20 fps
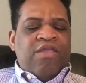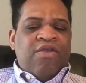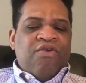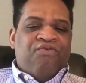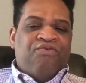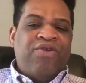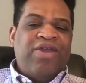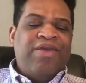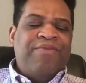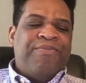
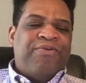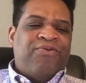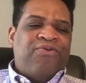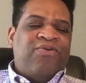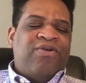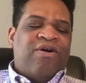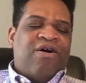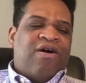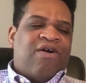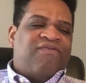
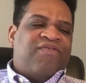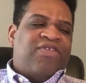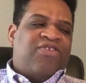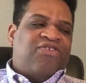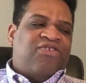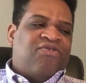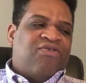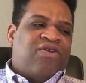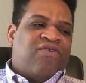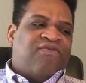reboot of
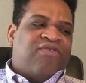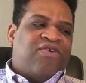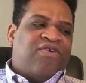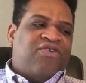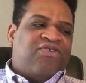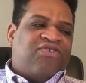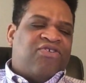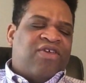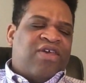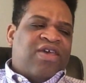its
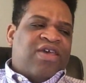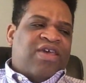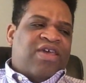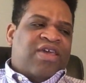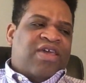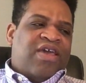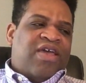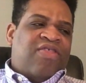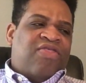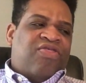universe
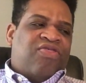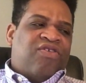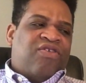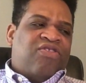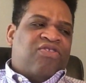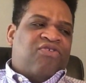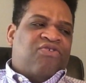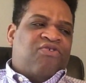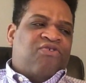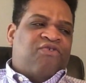in the
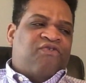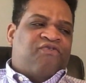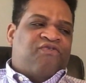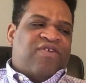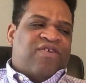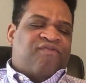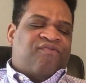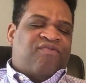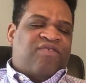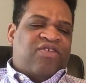New
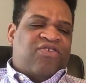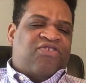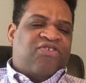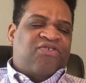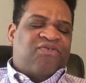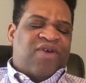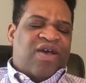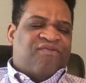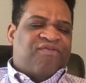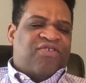
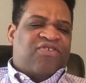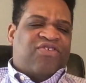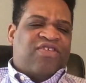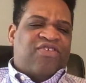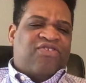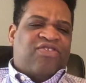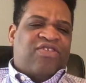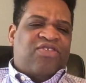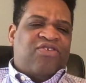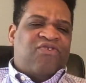52. Ever
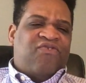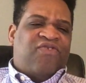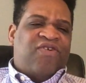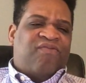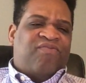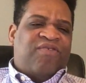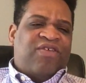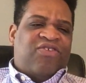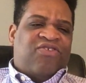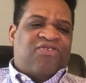since the New
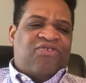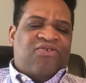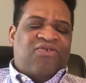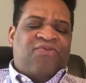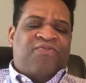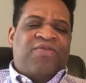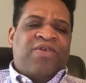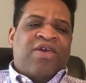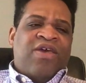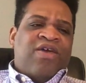
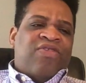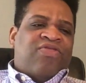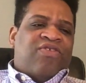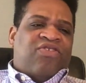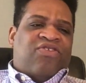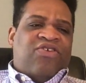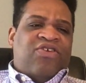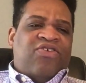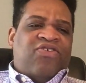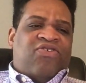52, the
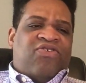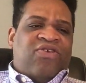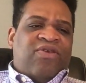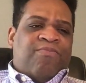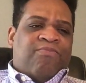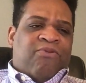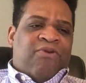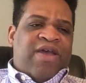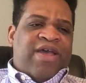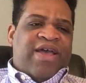
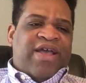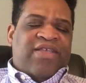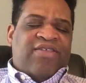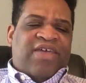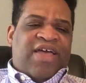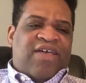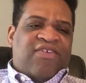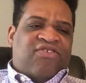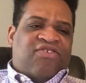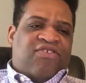DC brand
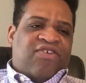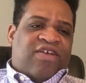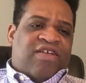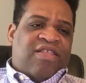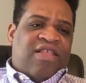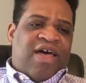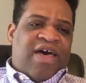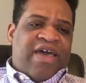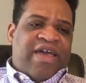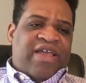has
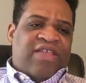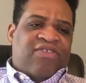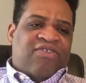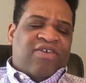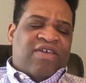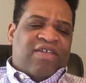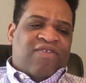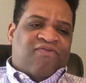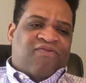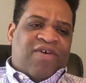declined
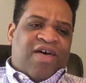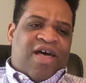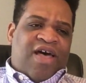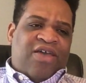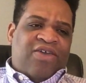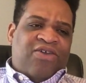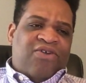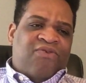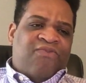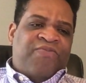in
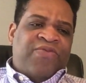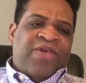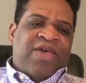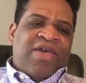value,